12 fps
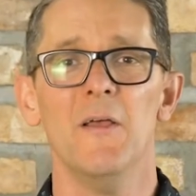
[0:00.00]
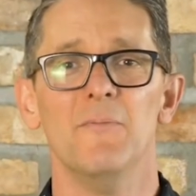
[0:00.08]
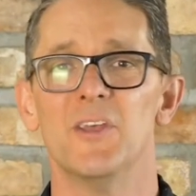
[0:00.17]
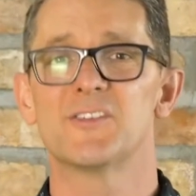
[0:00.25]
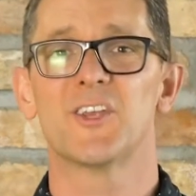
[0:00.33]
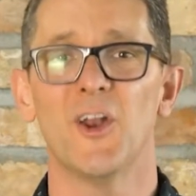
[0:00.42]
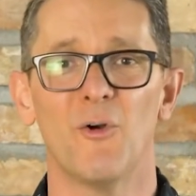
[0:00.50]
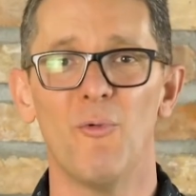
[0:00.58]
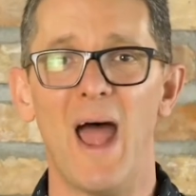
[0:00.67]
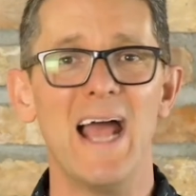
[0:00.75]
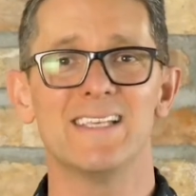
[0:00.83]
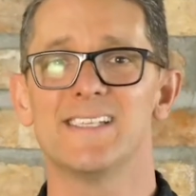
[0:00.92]
that's going to
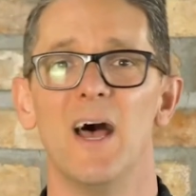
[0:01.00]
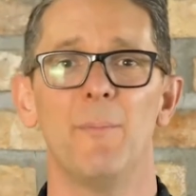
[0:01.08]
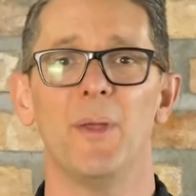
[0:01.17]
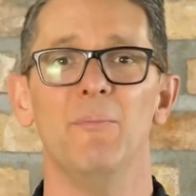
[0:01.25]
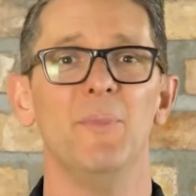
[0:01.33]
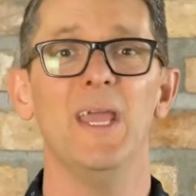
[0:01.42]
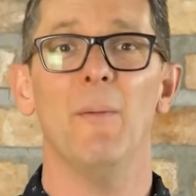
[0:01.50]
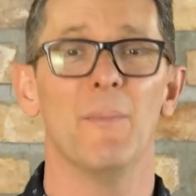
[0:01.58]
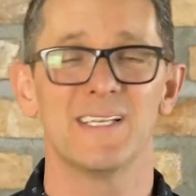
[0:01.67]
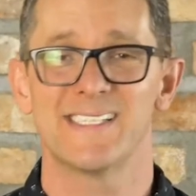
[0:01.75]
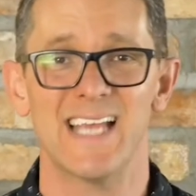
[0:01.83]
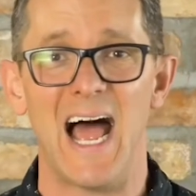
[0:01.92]
rise up and be a
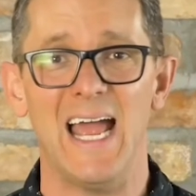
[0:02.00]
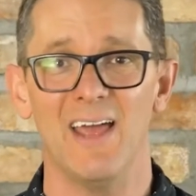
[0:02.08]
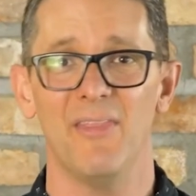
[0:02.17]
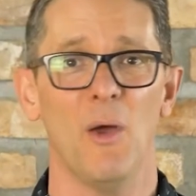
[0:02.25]
Messiah